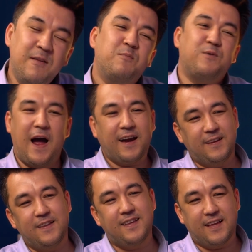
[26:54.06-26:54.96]
In
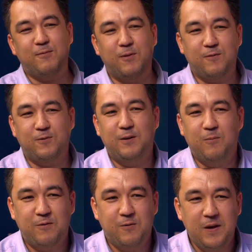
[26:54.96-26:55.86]
practice, that's what
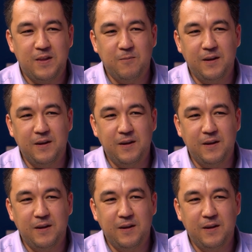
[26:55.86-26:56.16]
freedom of speech